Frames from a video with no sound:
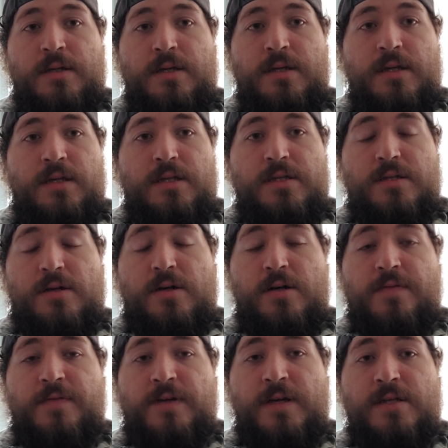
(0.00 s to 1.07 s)
and this
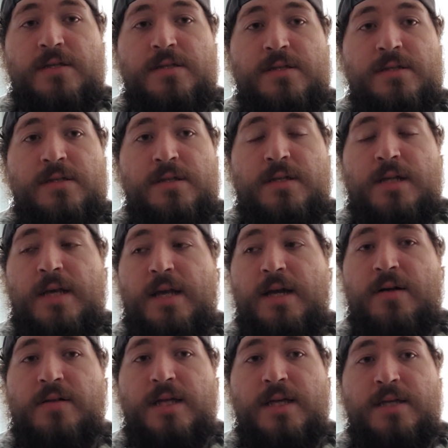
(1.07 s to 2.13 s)
offense and
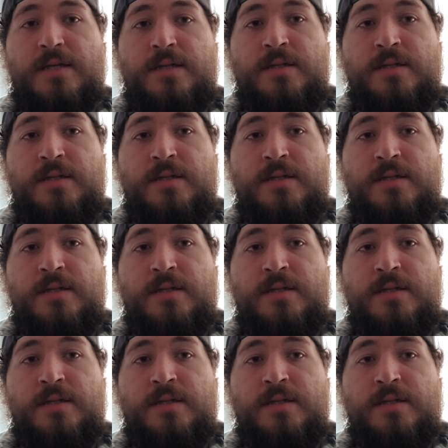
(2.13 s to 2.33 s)
how